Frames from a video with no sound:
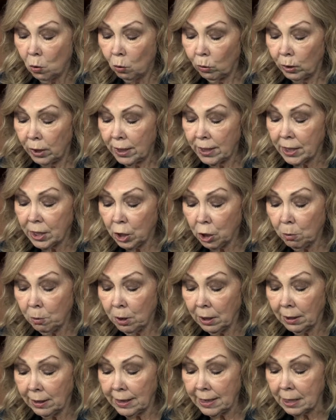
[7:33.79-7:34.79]
was
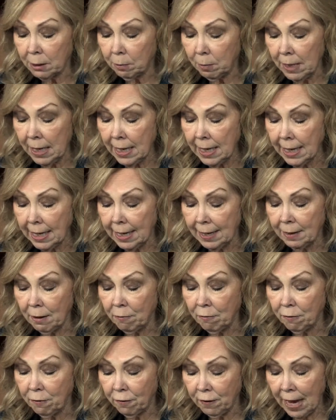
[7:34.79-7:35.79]
humanly speaking the
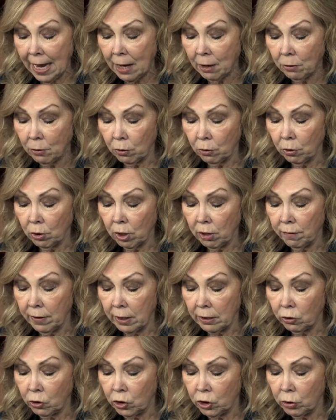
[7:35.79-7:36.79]
founder of
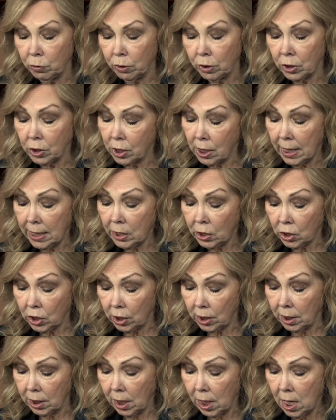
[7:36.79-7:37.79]
our Jewish
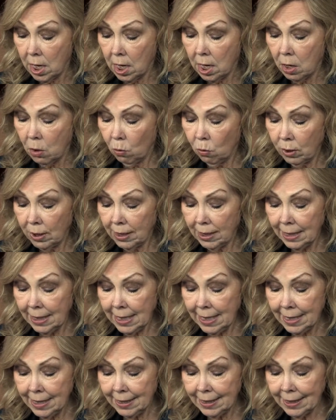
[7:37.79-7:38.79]
nation. What did
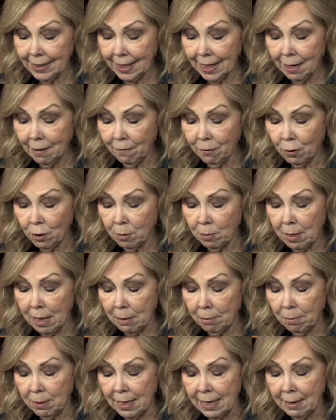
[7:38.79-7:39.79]
he discover
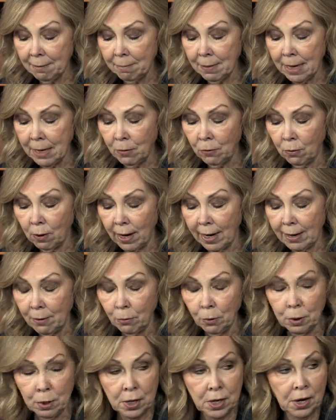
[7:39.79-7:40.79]
about being made right
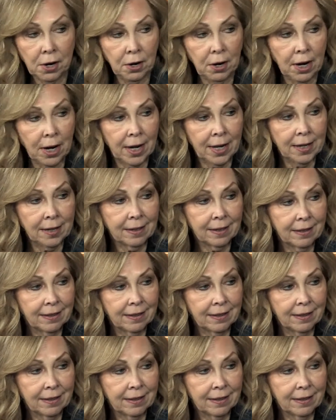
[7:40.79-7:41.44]
with God?